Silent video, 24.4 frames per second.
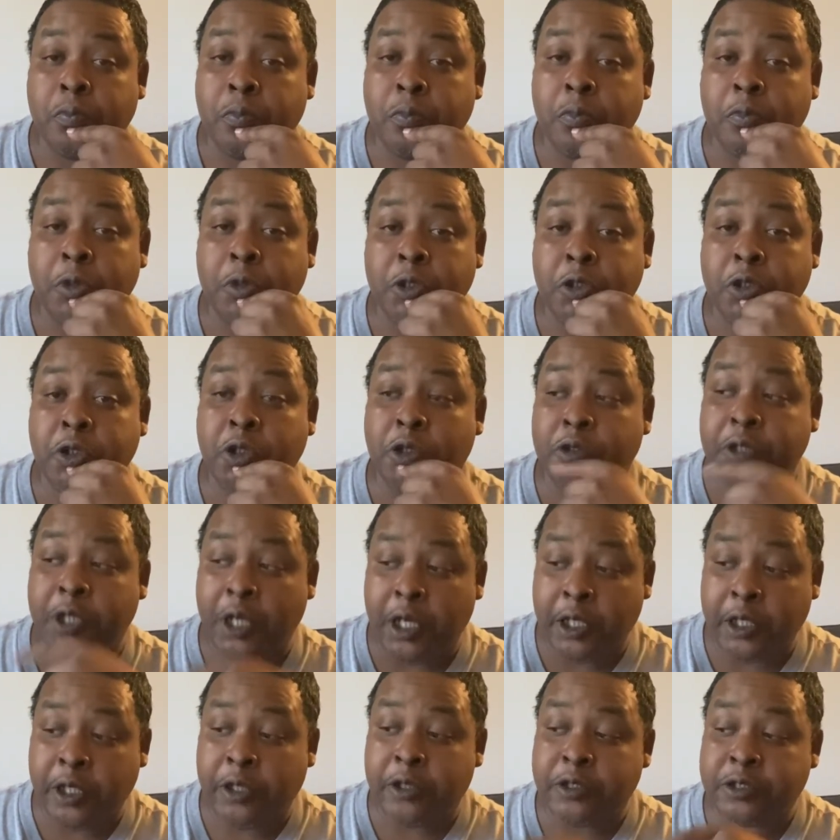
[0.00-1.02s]
when you go
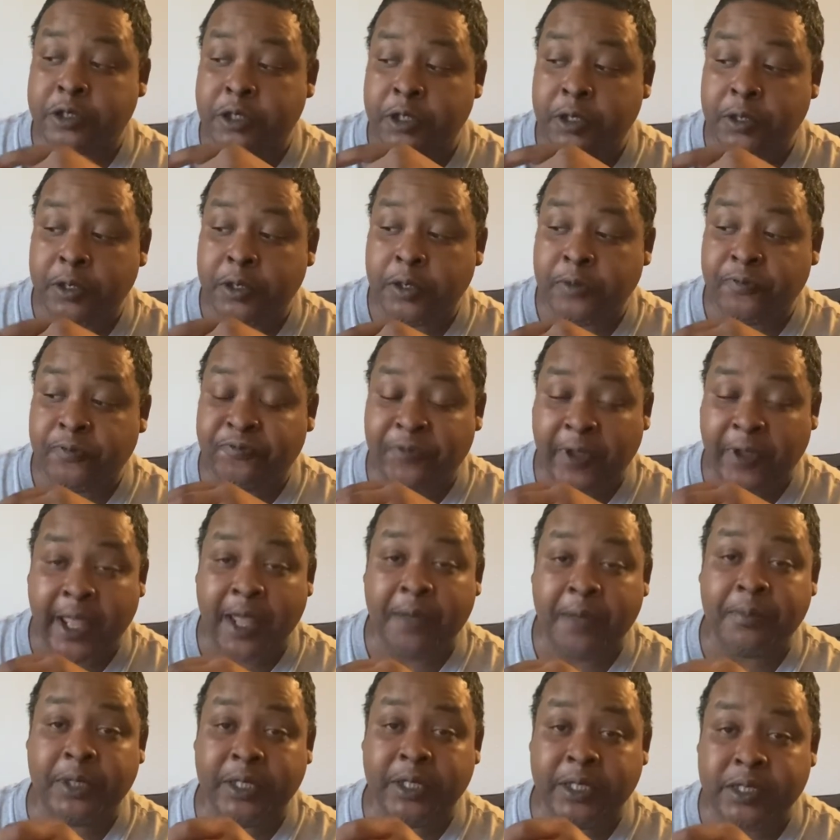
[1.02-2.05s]
down there and see
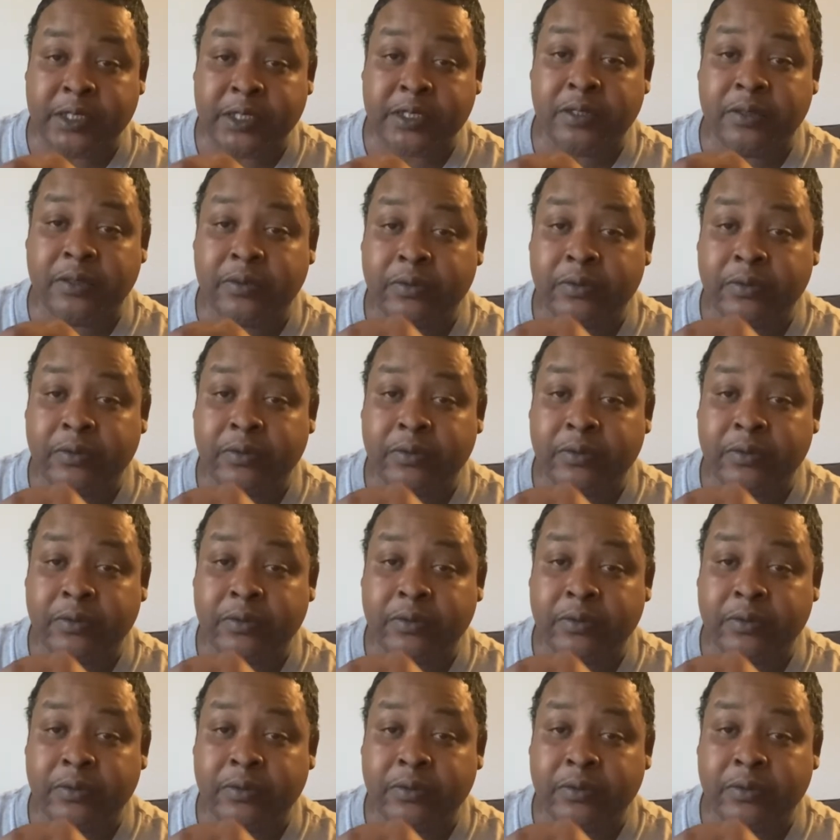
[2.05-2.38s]
families